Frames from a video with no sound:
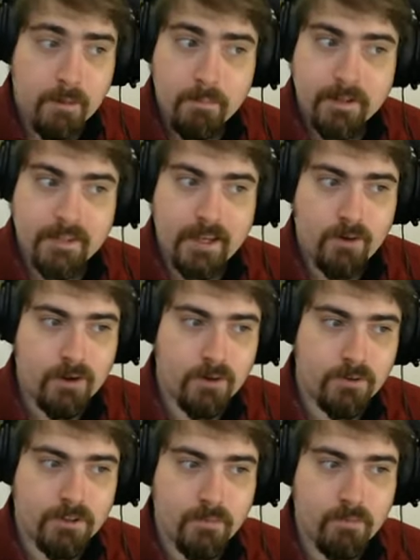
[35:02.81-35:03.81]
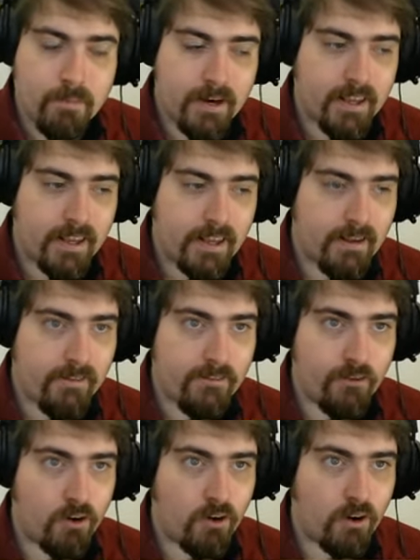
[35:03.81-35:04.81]
but down goes the Monkey
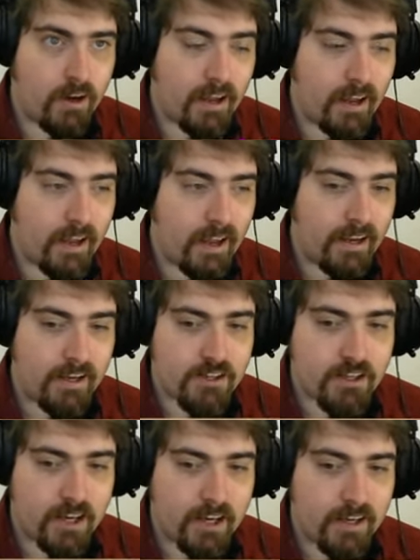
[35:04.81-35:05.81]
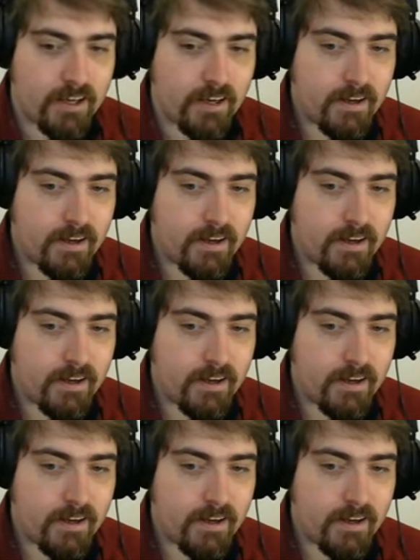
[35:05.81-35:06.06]
for A J.